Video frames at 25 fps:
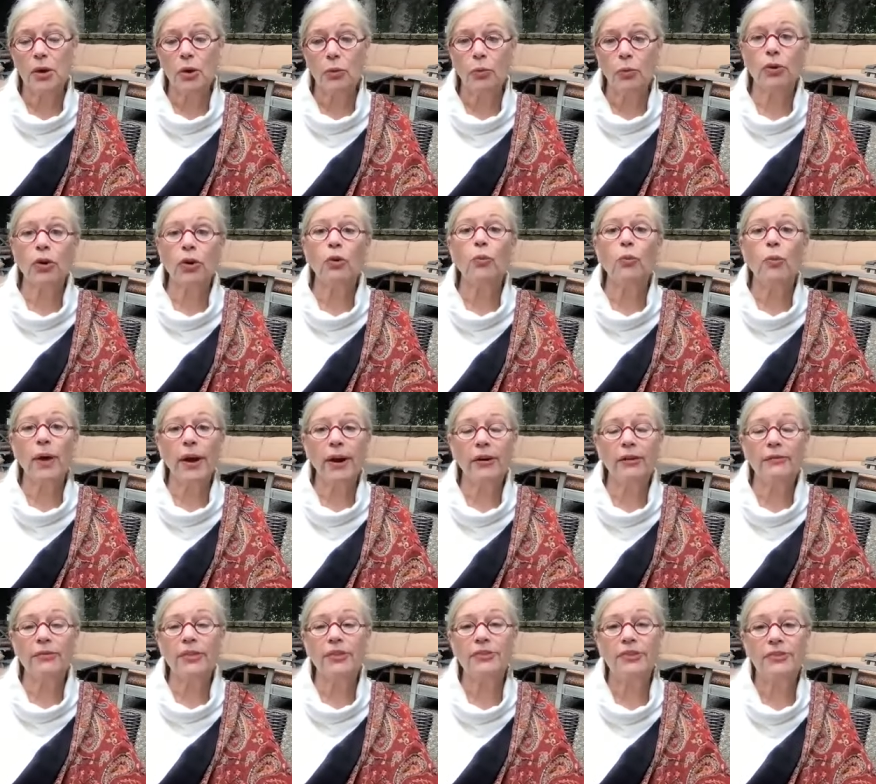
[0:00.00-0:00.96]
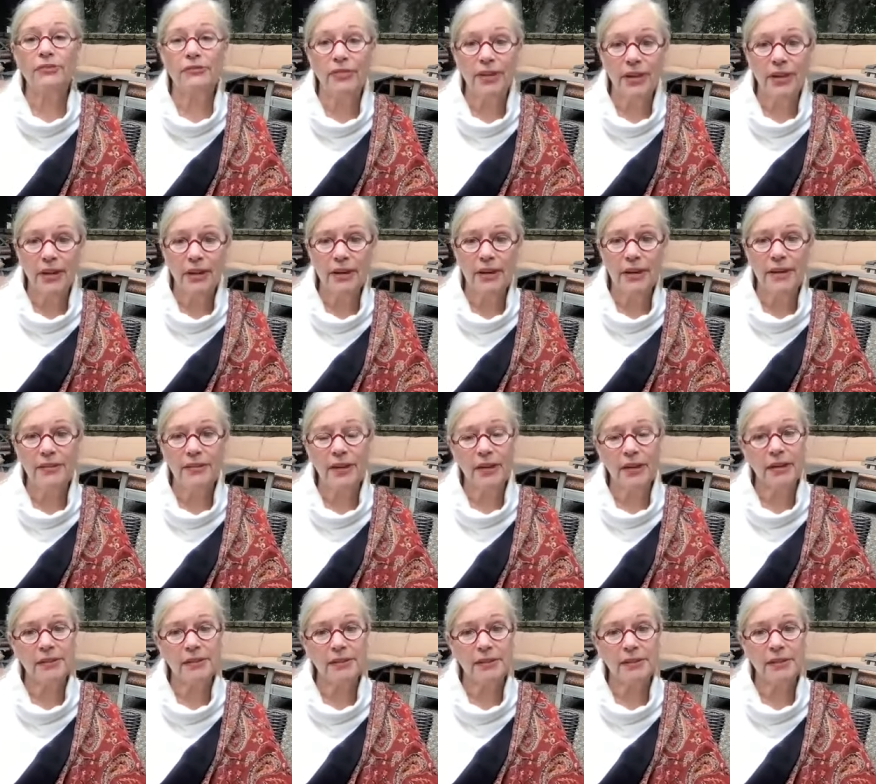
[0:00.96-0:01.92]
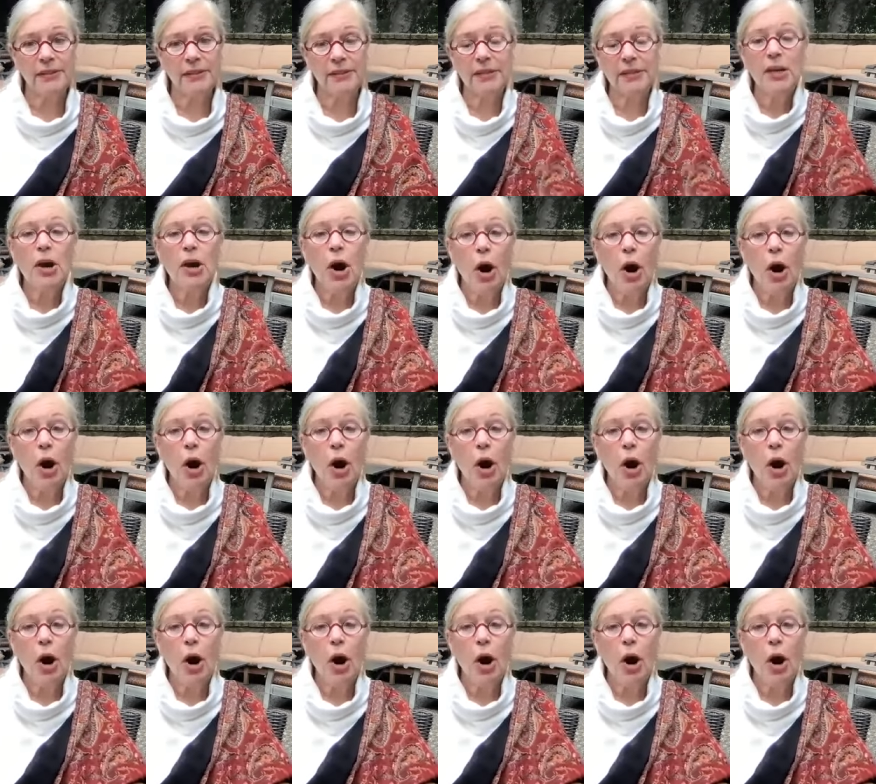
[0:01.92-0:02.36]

we're aware of the divinity that exists